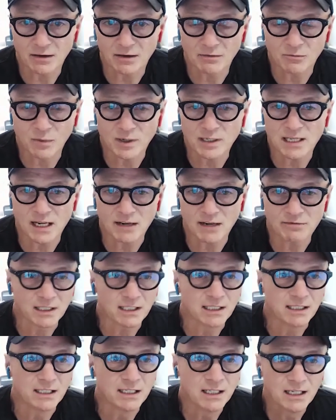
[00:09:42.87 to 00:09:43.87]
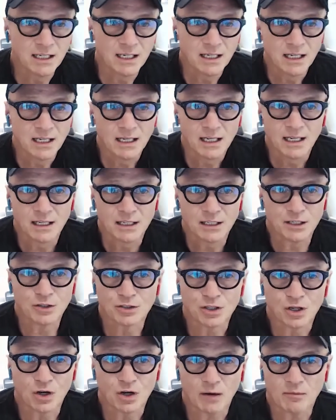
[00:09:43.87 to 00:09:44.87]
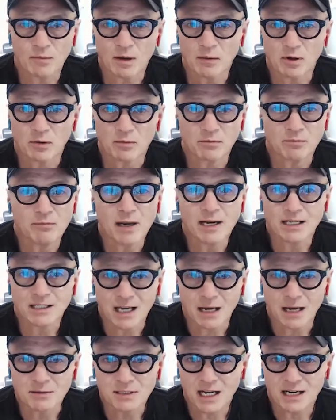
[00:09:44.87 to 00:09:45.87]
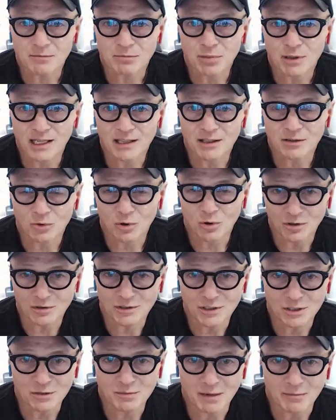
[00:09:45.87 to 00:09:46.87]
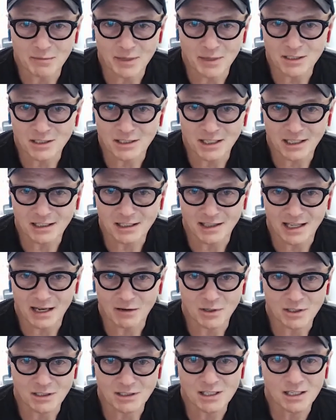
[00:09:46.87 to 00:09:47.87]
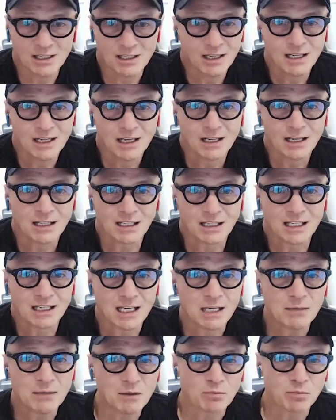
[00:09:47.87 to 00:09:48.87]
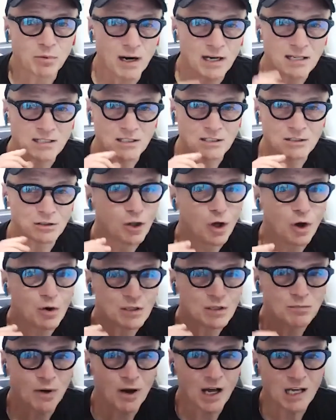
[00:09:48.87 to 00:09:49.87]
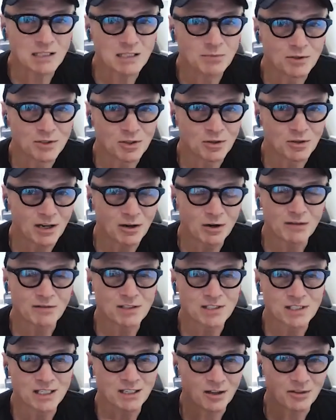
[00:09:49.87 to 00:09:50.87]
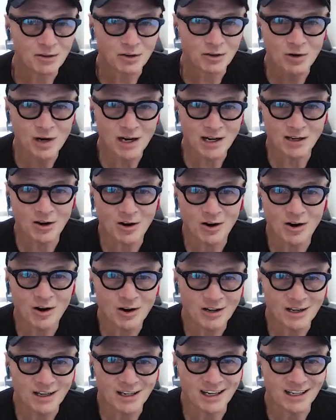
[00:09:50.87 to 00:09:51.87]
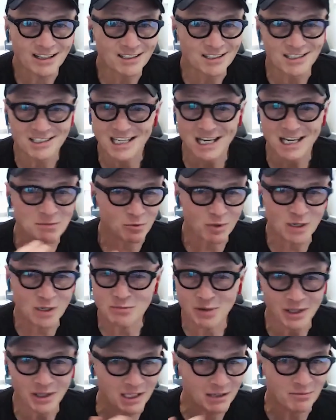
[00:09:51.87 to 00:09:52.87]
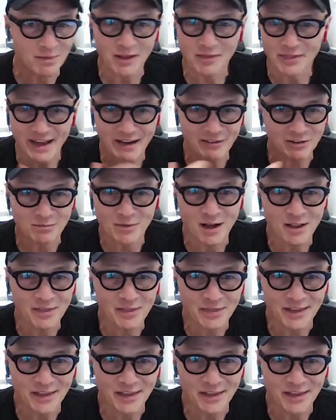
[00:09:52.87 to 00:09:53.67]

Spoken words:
We definitely, years ago, I remember many times kind of playing the role you may mention, Nick, and that was keep the price as low as possible so they don't even see it on their credit card, and it just keeps rebilling month after month.